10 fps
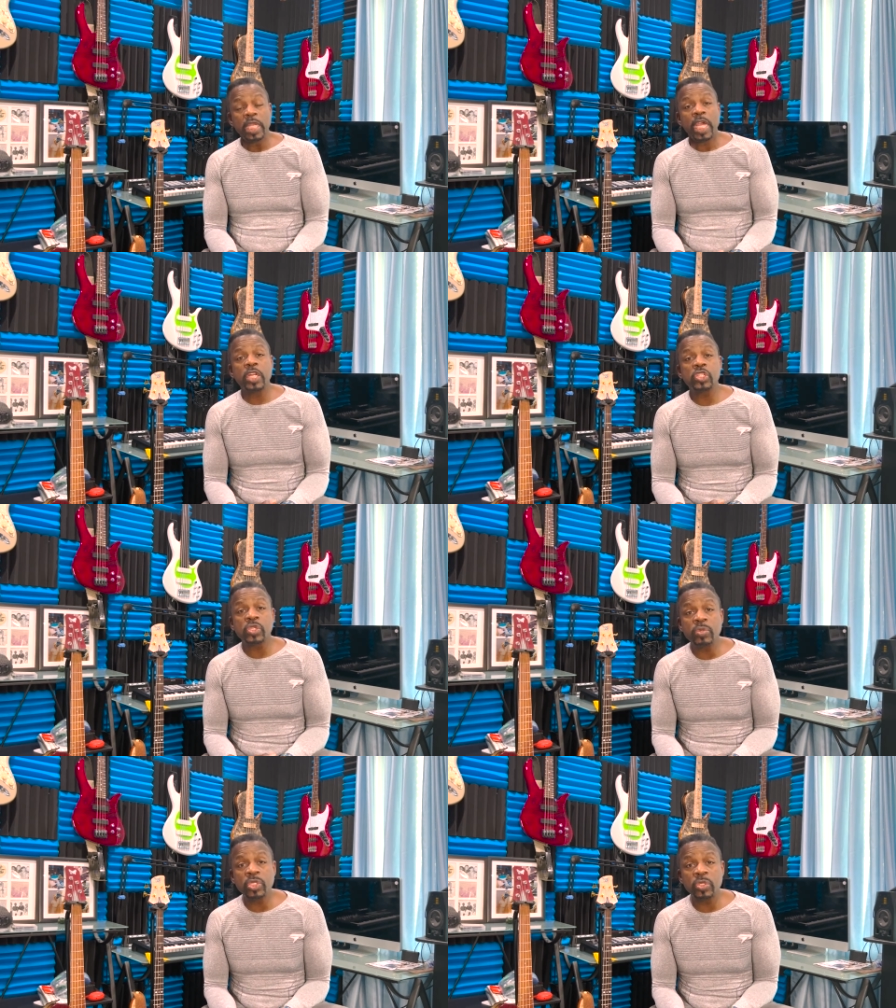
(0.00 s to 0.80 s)
And as
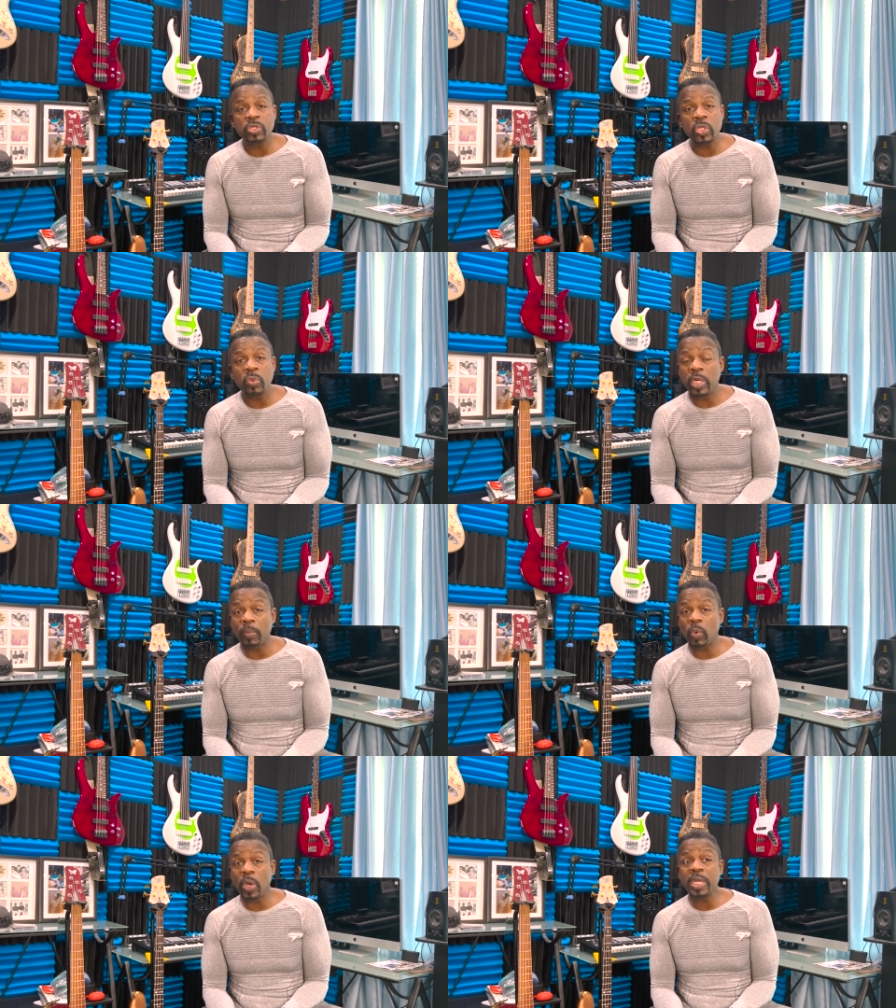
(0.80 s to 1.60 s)
soon as you do,
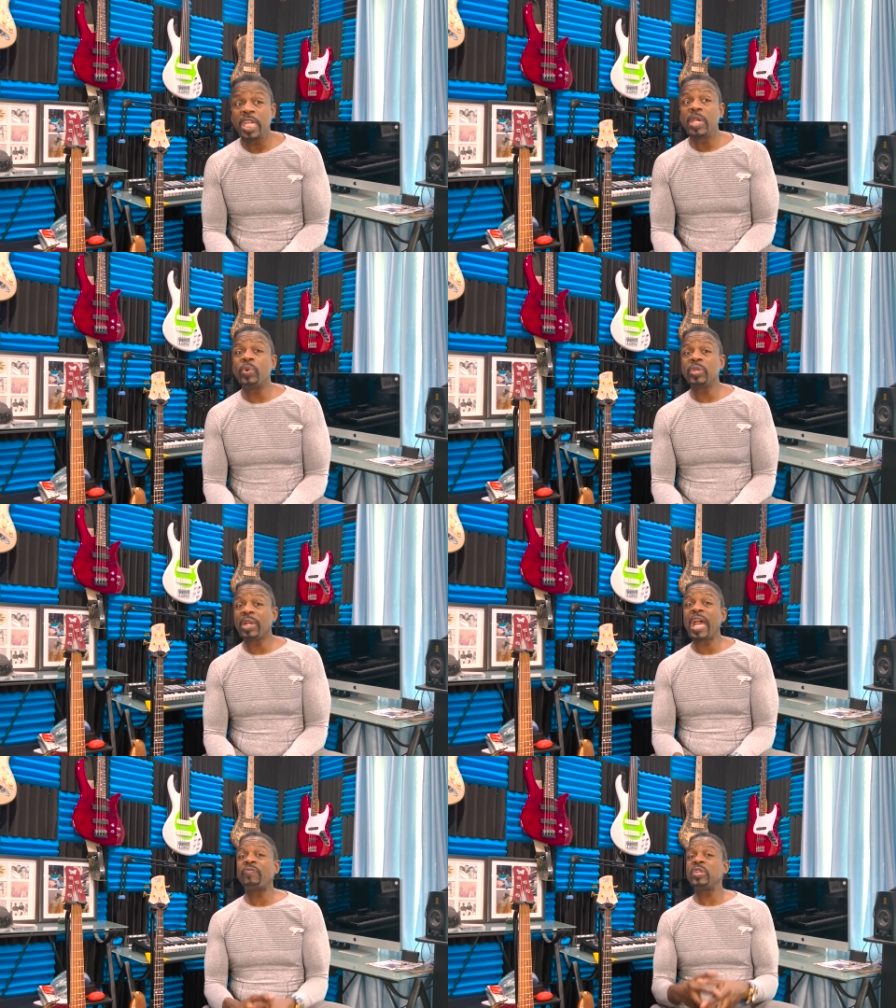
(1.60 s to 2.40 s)
number one, when you're
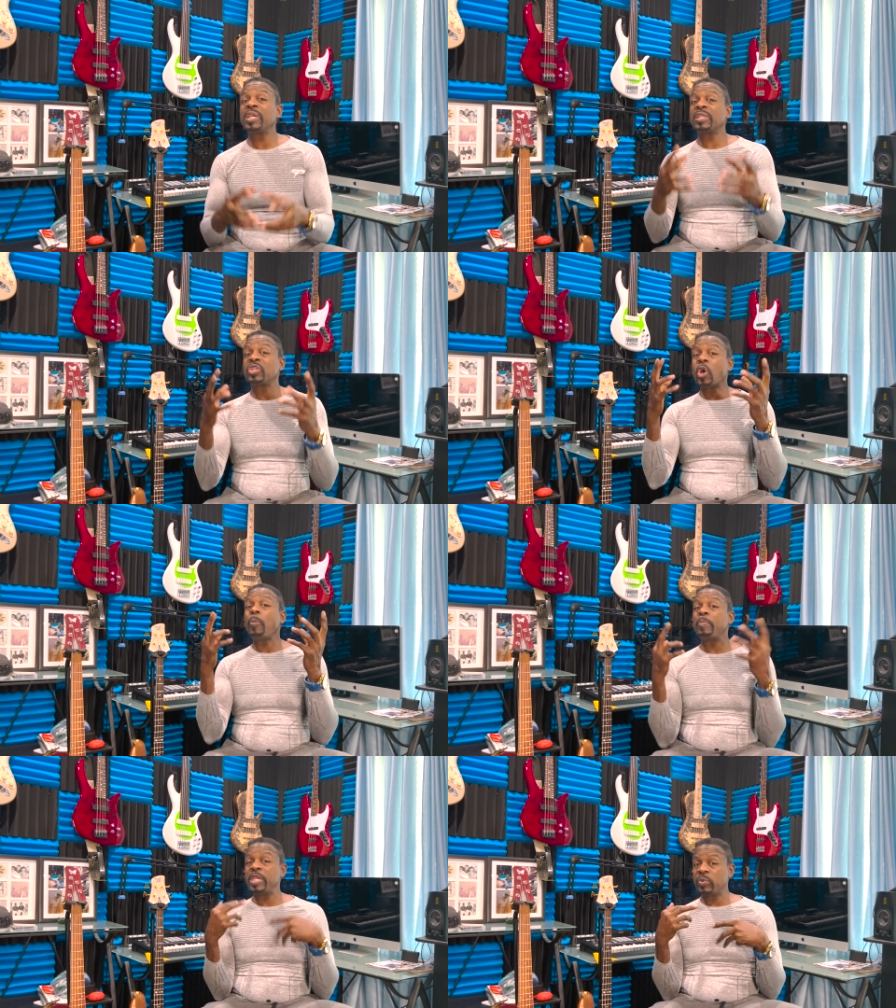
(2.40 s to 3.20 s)
laughing, you get the
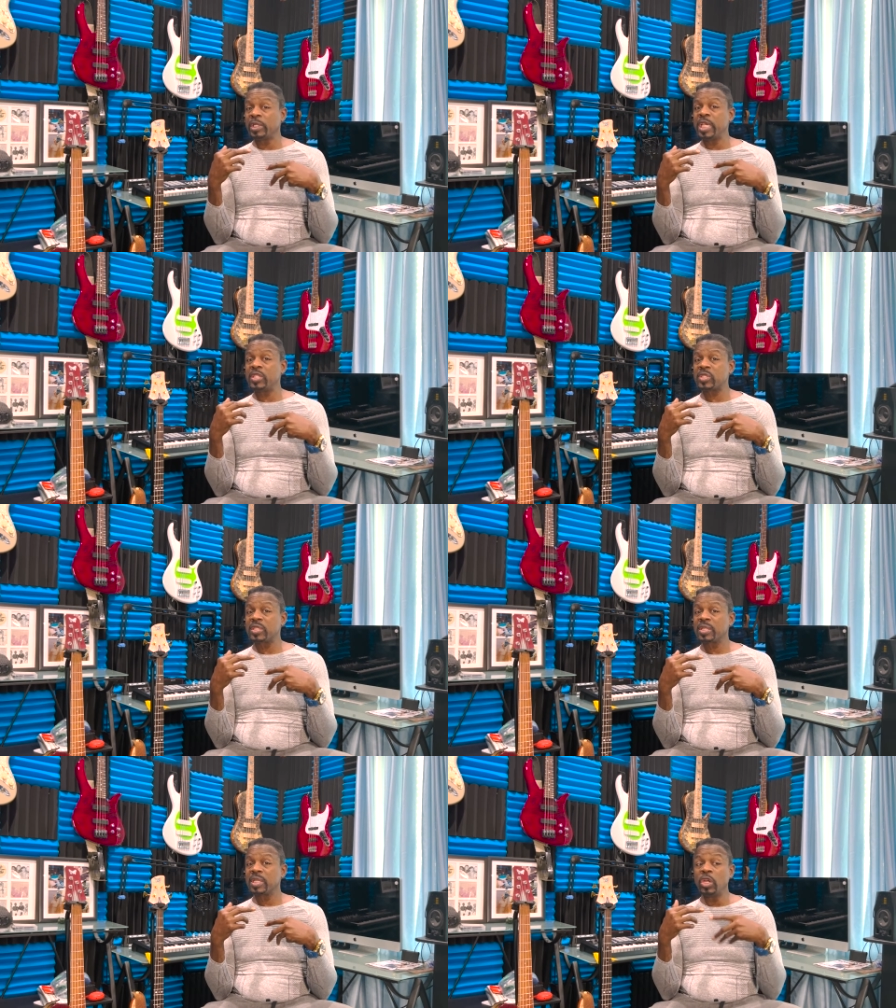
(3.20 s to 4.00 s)
dopamine release,
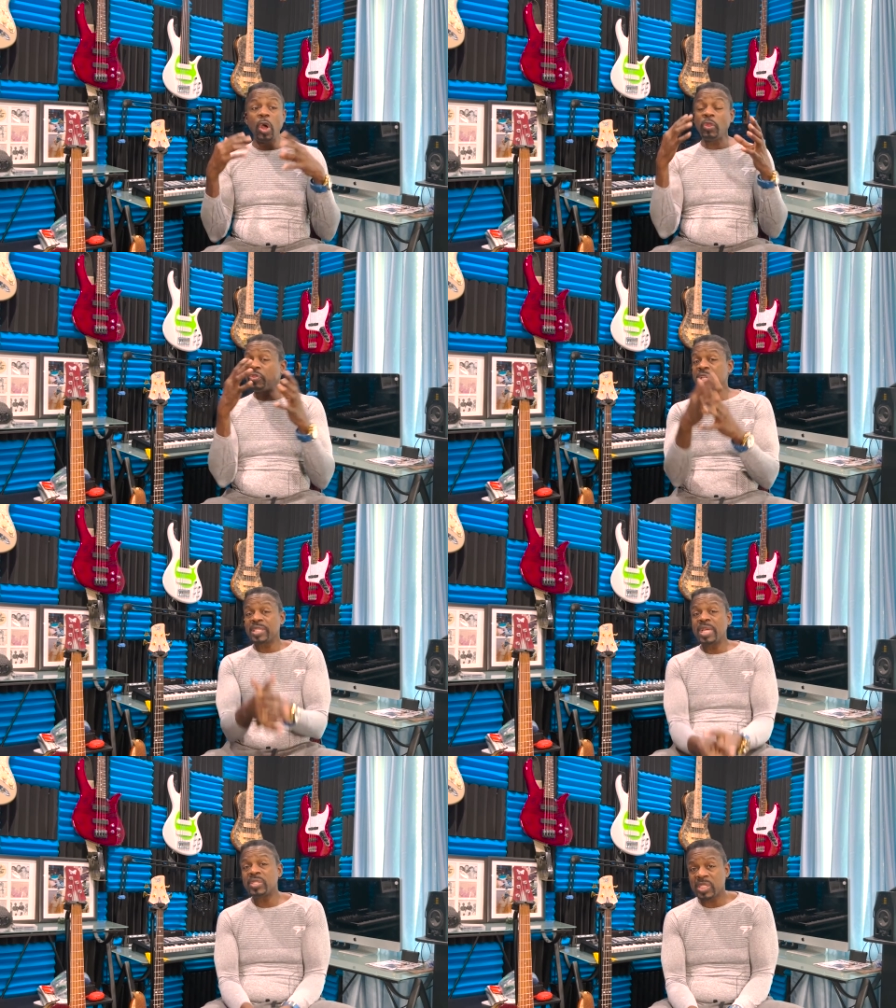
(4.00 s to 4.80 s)
and all the things
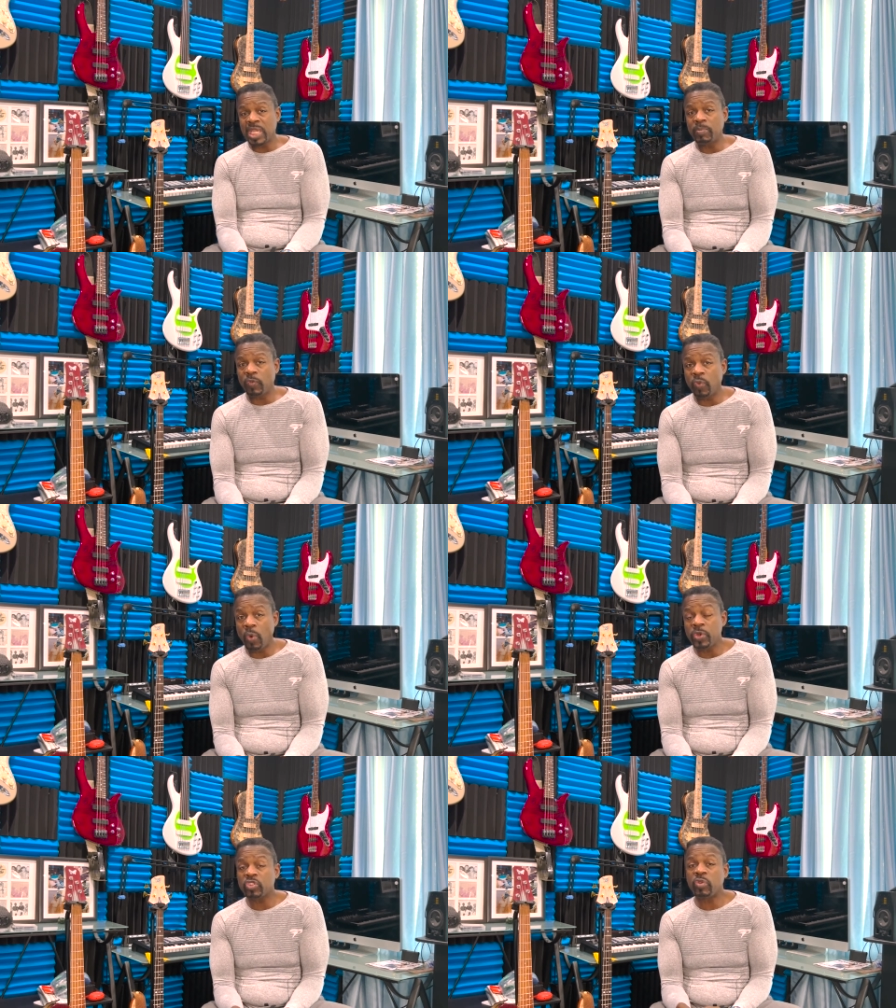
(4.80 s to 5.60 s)
that I just said
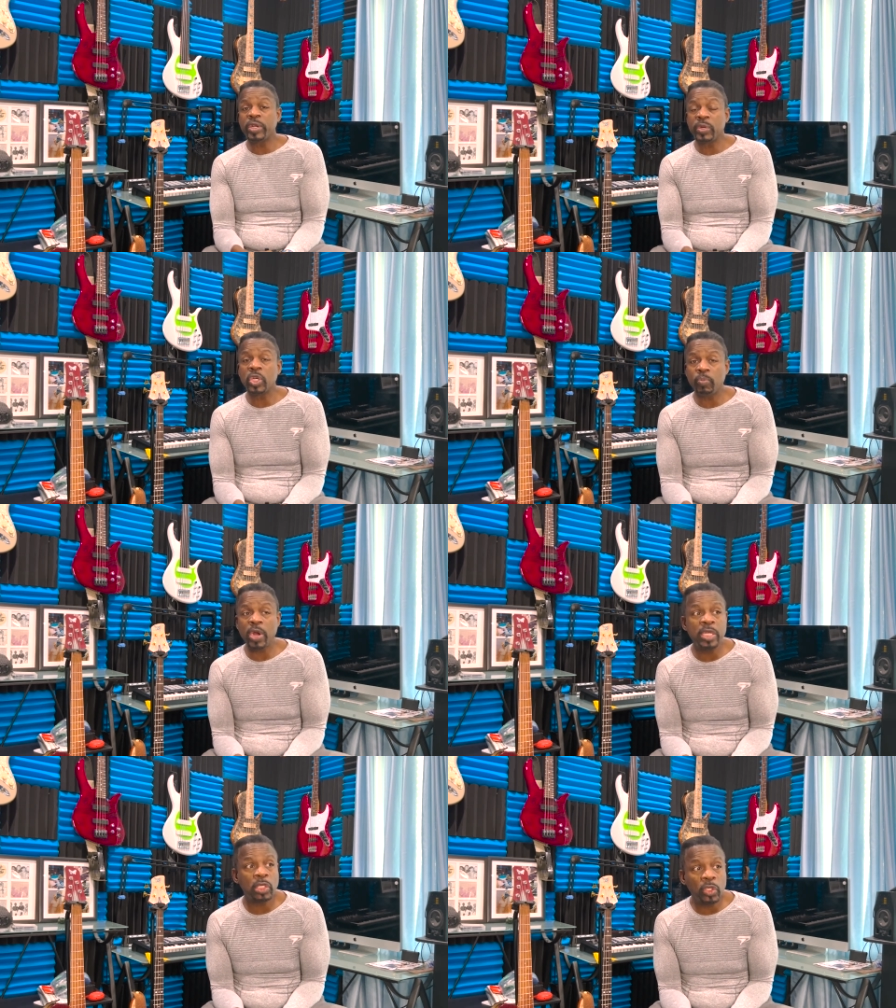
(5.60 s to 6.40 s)
before, you're triggering your
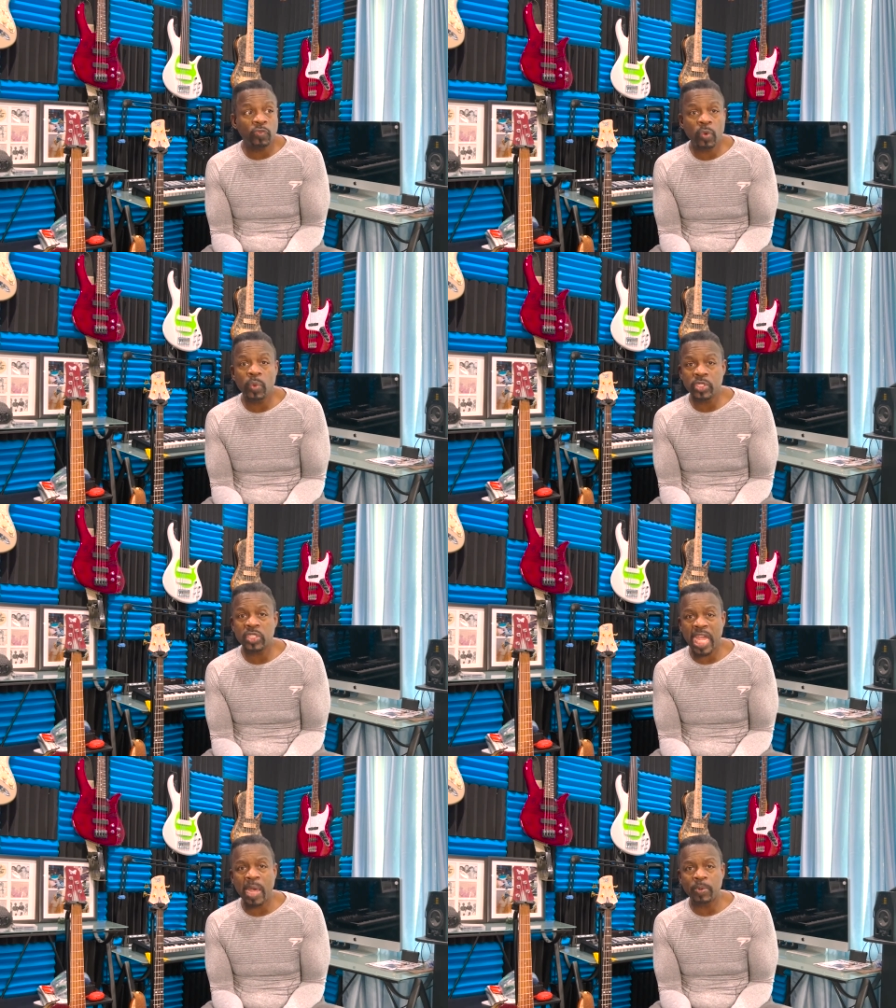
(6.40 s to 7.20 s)
brain to look for what
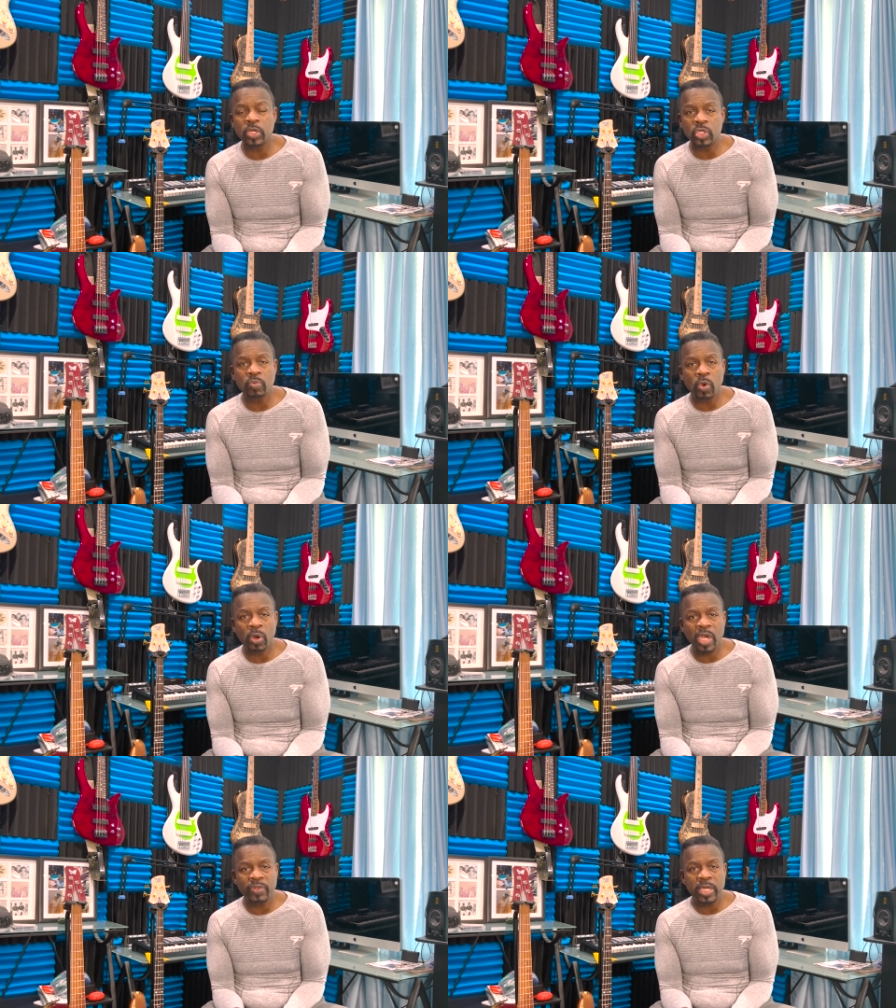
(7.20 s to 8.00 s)
just happened and do more
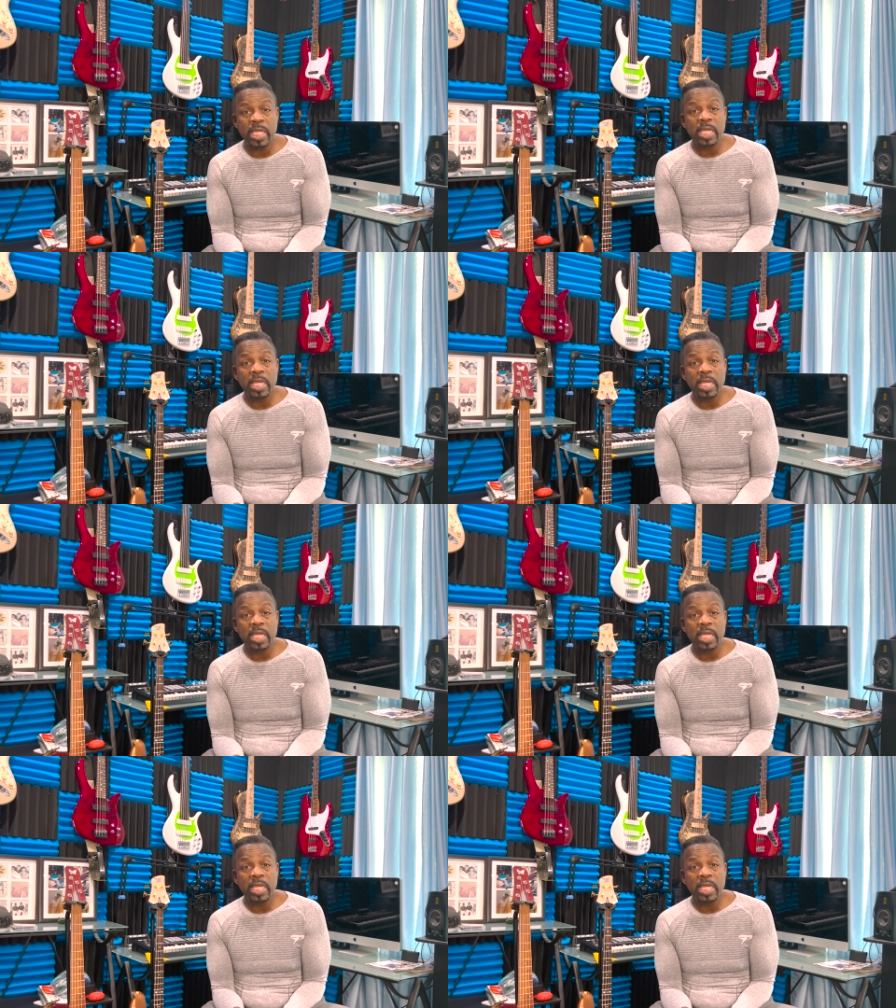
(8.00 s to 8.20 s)
of it.